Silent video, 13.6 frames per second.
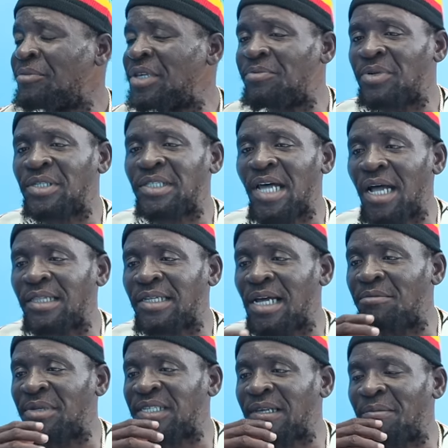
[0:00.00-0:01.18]
people start
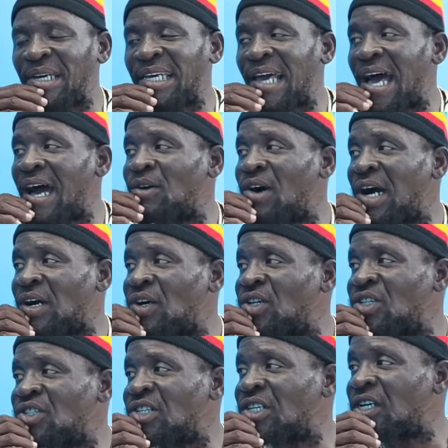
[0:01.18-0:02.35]
telling me something can't go a
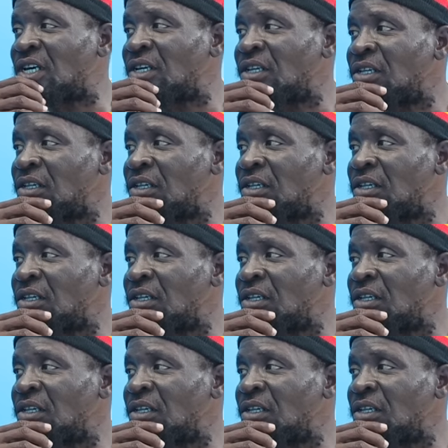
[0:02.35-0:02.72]
country, you know.